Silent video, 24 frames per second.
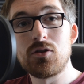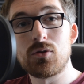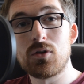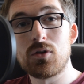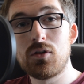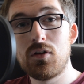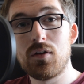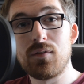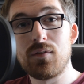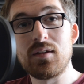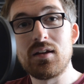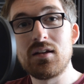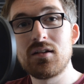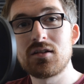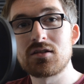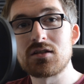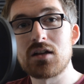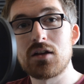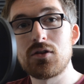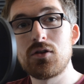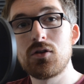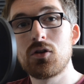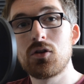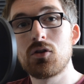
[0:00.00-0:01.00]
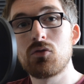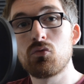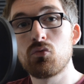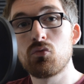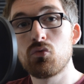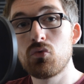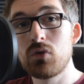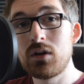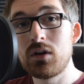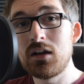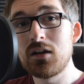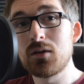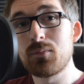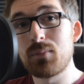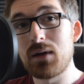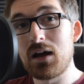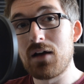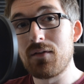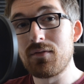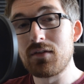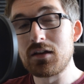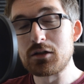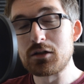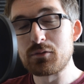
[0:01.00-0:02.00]
You can go on the internet, you can read
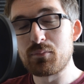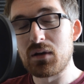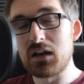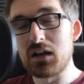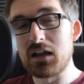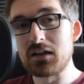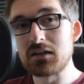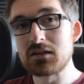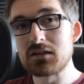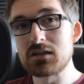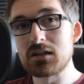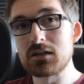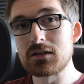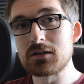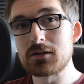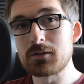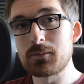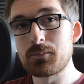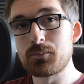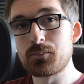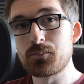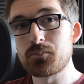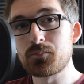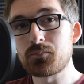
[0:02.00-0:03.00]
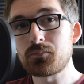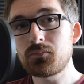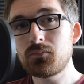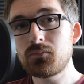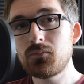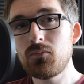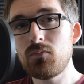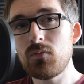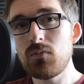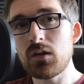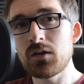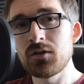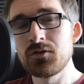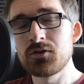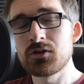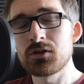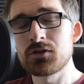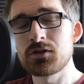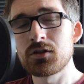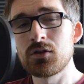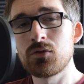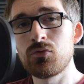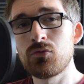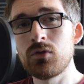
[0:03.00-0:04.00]
about these places.
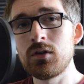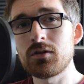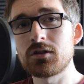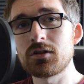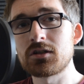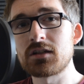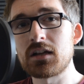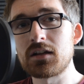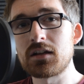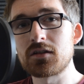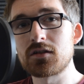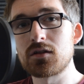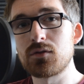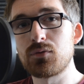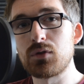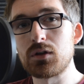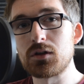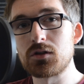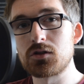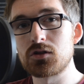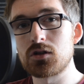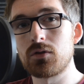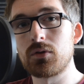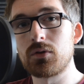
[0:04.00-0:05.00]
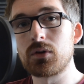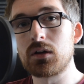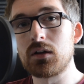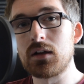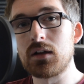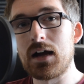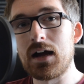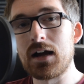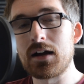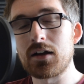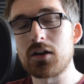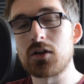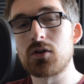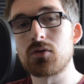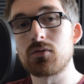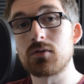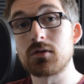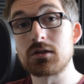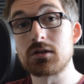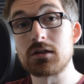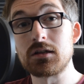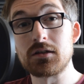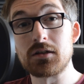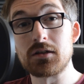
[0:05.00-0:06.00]
So the real sense of historical
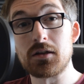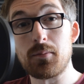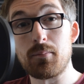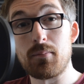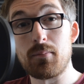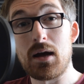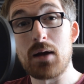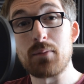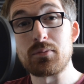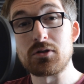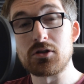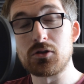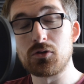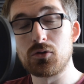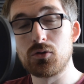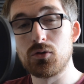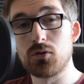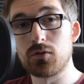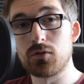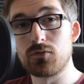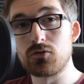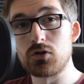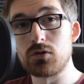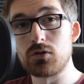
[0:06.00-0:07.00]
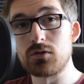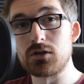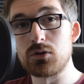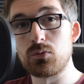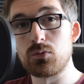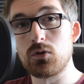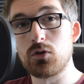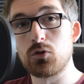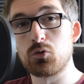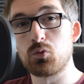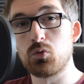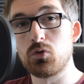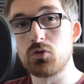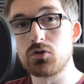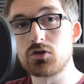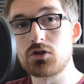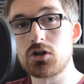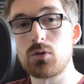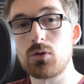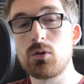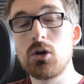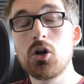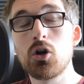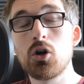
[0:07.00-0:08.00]
accuracy to the maps in Call of Duty World War
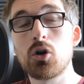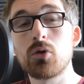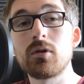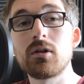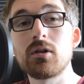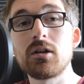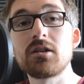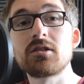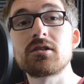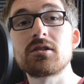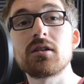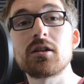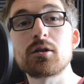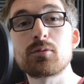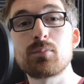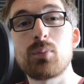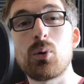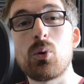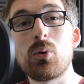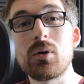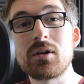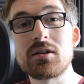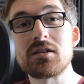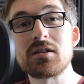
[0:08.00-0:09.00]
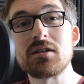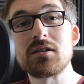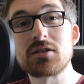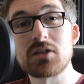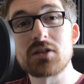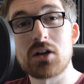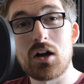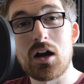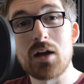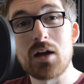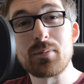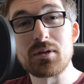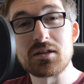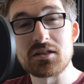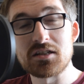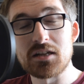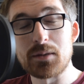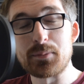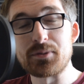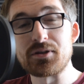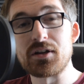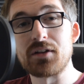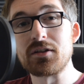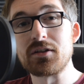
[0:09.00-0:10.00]
II, or at least at this point in time it
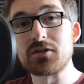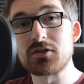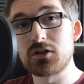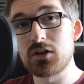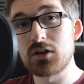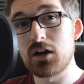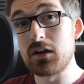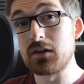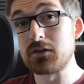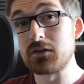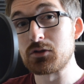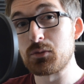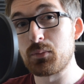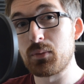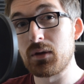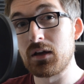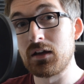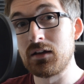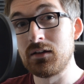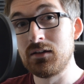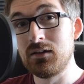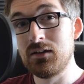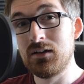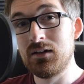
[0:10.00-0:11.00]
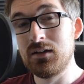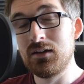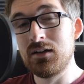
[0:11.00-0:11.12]
seems like there's going to be.